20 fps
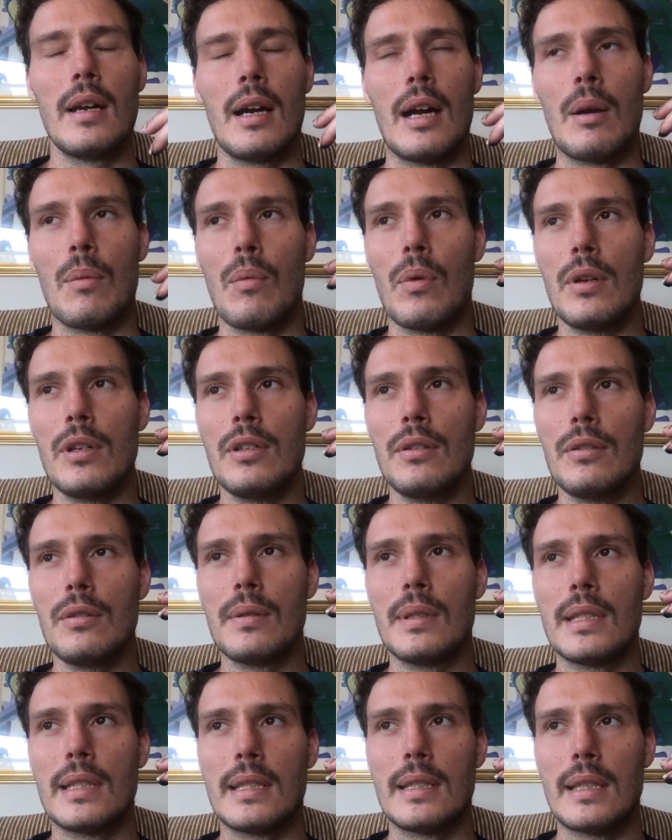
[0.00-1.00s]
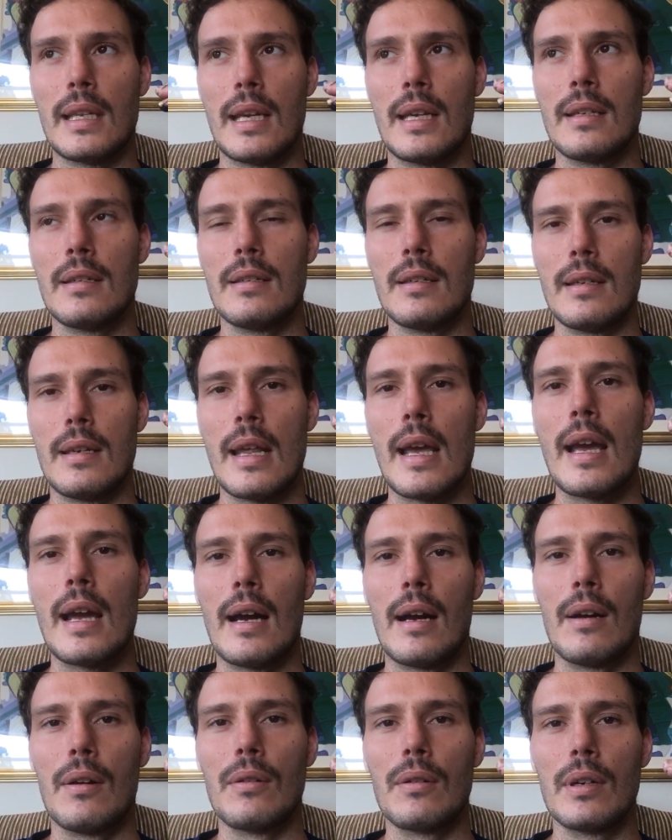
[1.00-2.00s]
I want you to instead
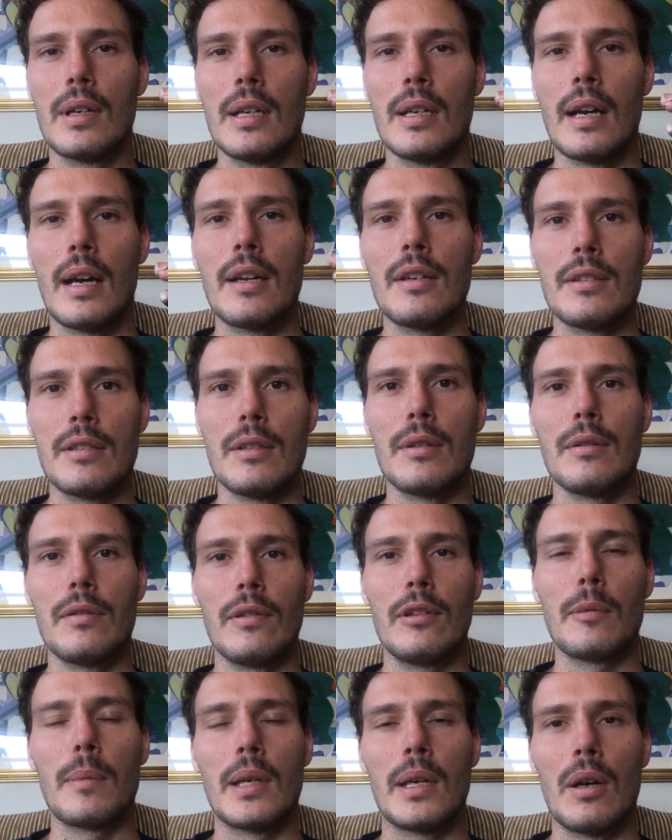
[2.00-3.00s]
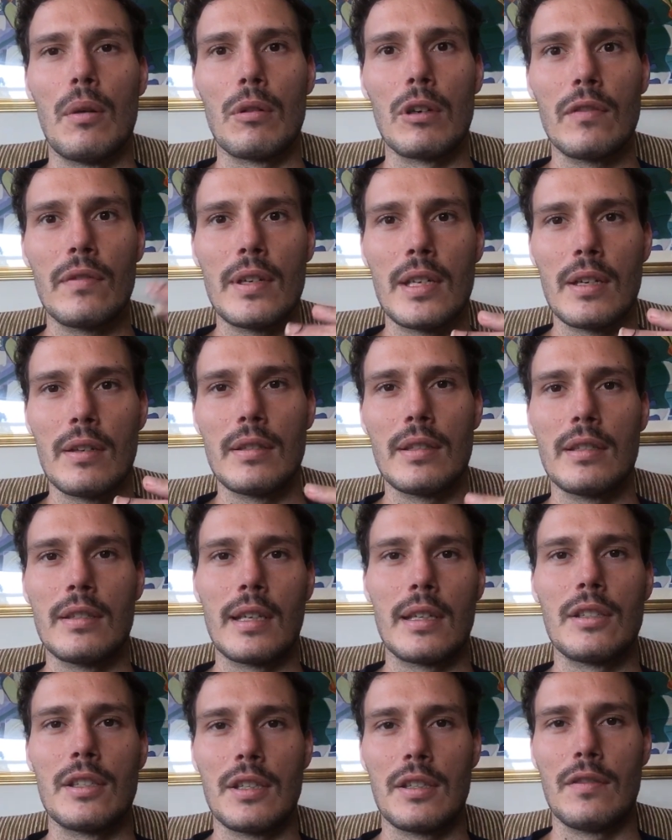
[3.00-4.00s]
now, you look at my older videos, it's
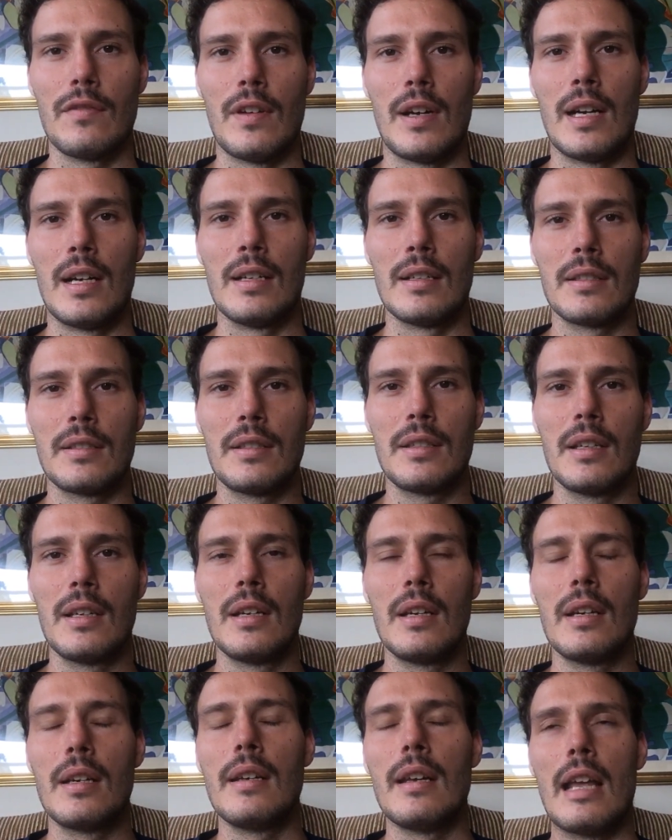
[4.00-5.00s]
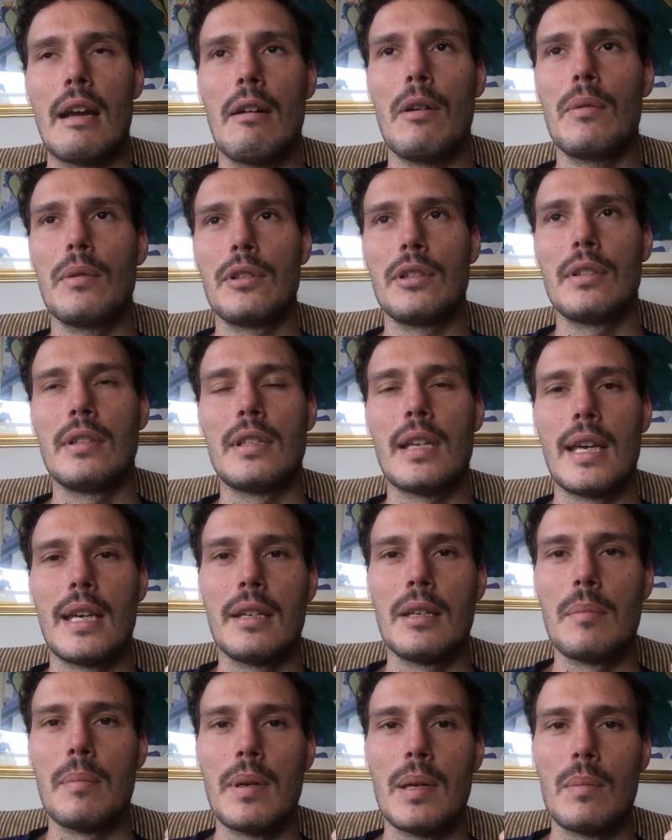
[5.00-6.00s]
like just fast. Now I want you to take
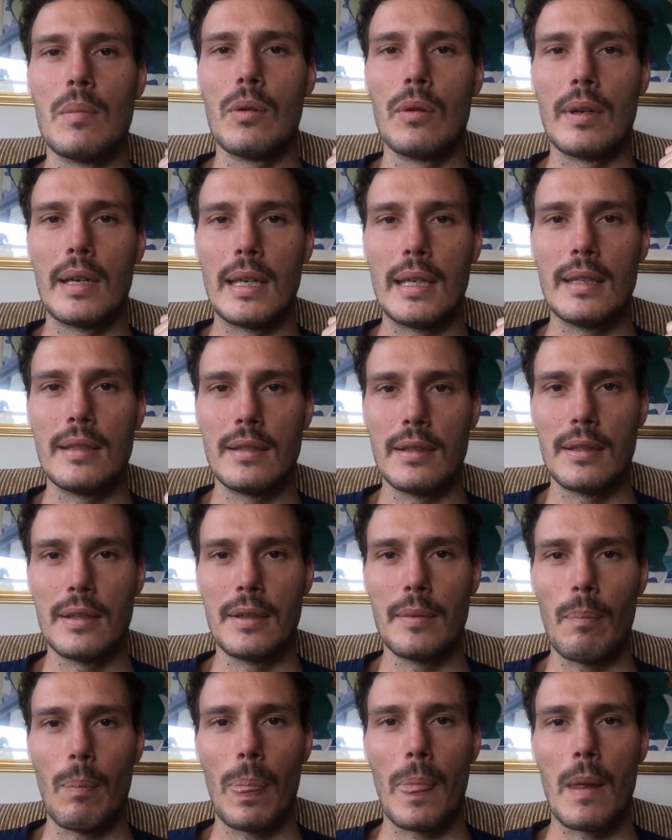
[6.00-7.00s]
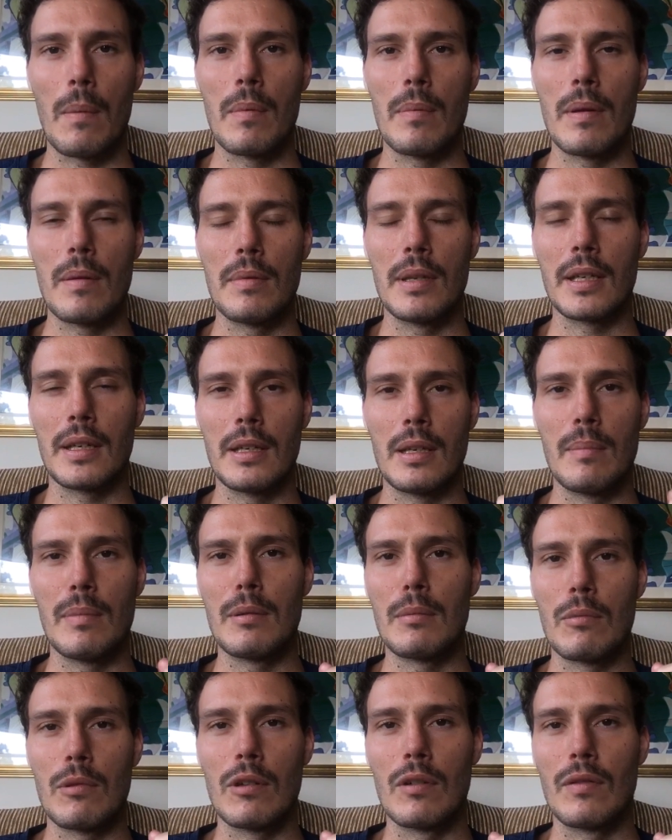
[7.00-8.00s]
it a bit more easier. I'm taking a
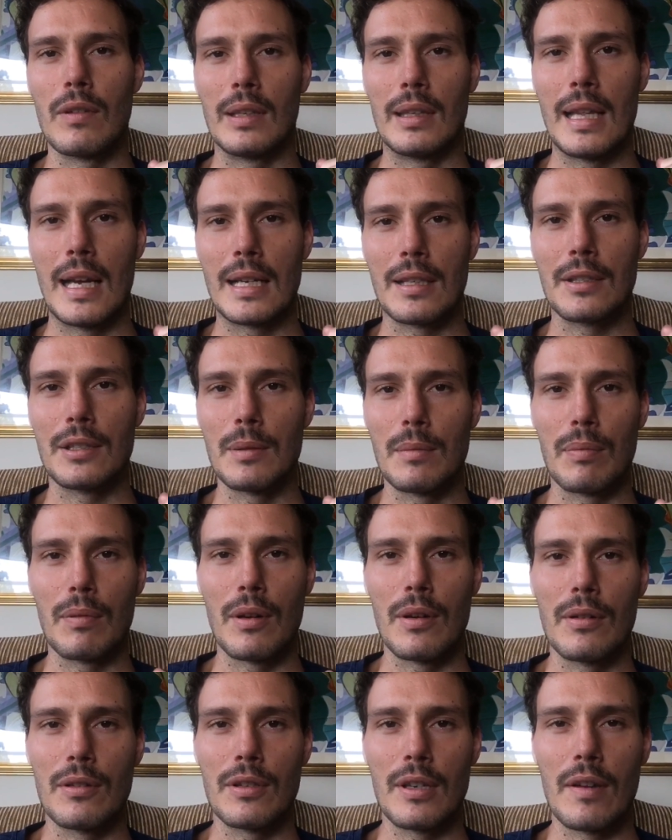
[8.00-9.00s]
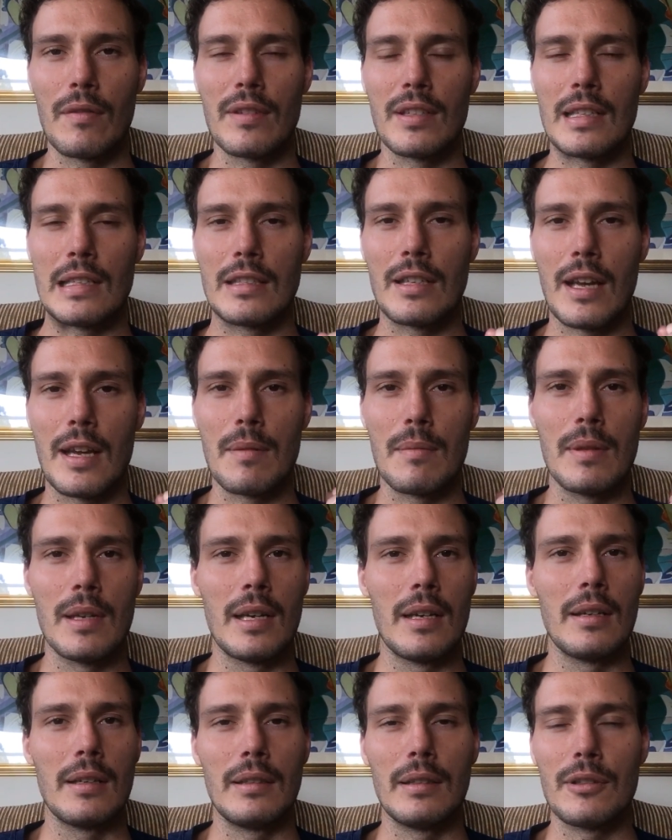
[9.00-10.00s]
bit more of a relaxed approach. Ever since I
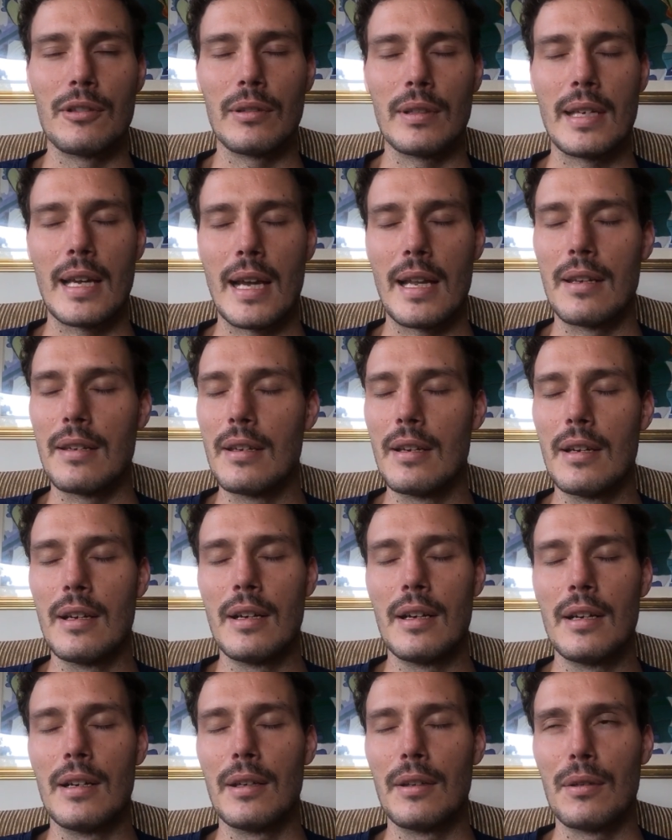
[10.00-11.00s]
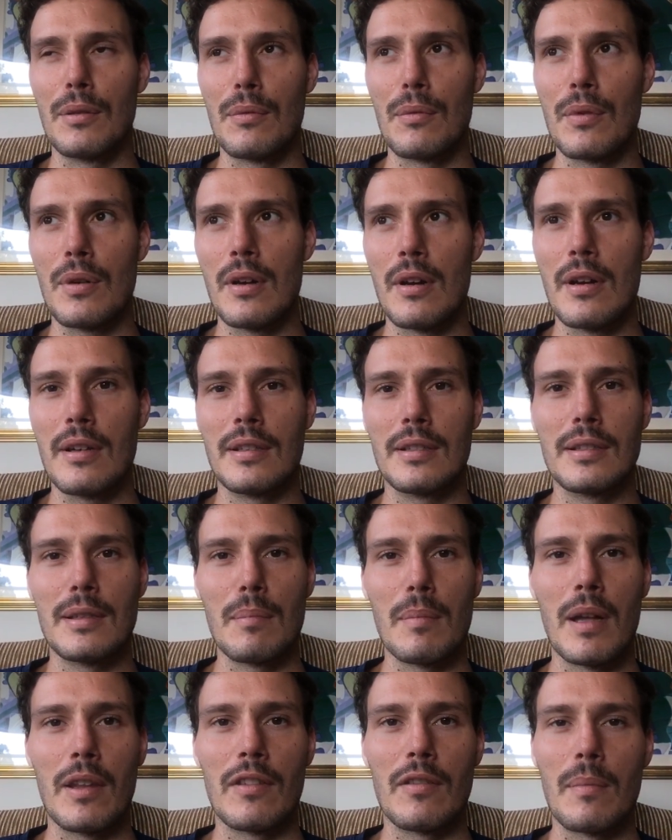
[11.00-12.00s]
literally had the worst
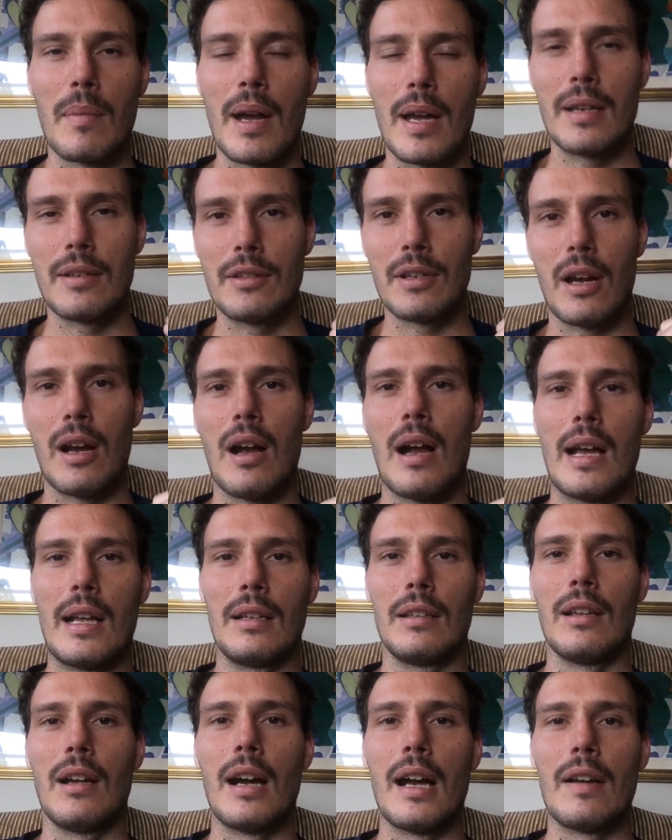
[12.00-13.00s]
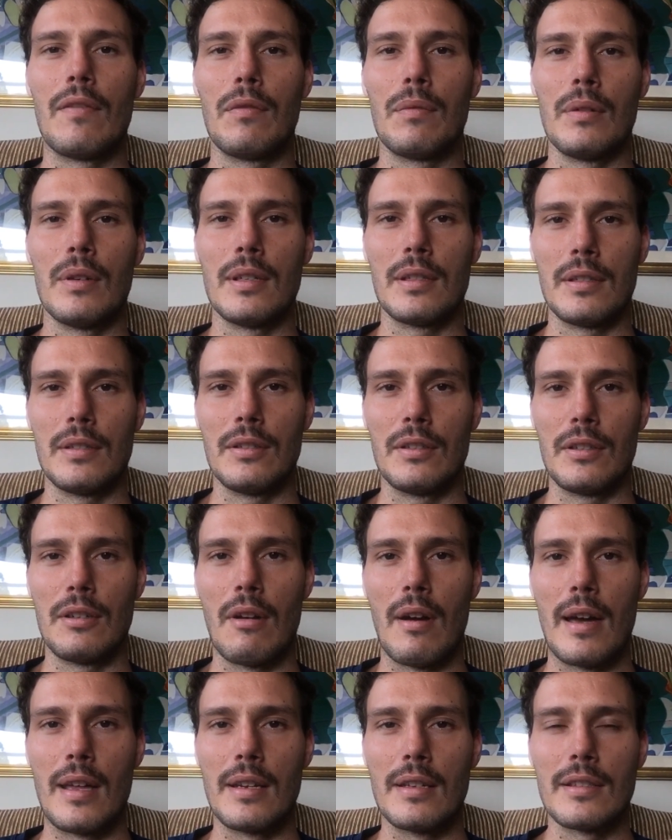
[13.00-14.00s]
month of my entire life, worse than
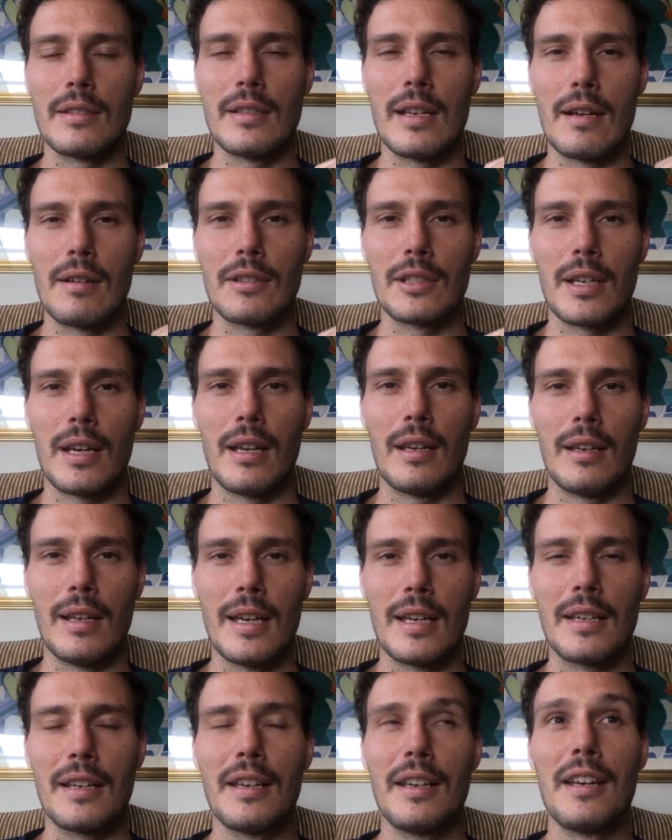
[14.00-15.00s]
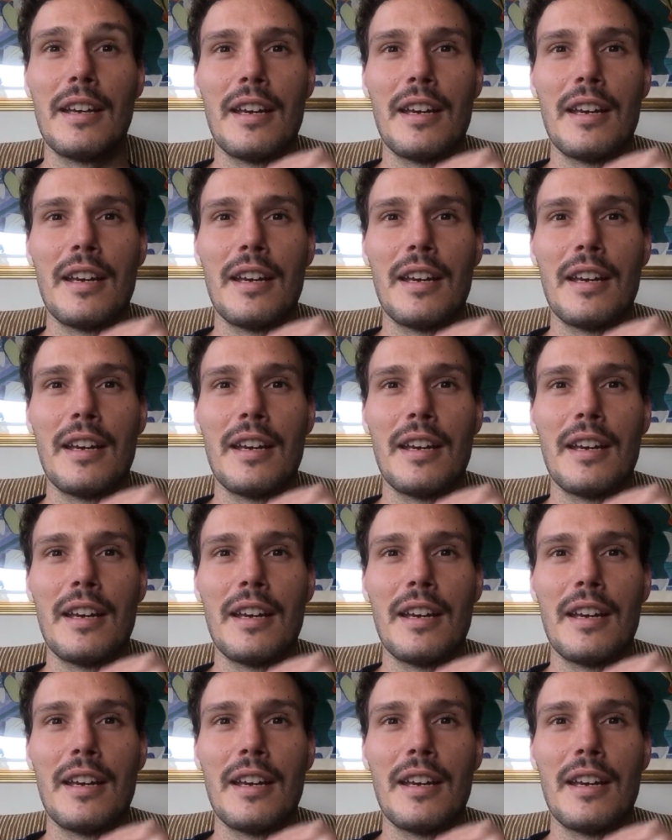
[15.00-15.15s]
tinnitus, now it's kind of like,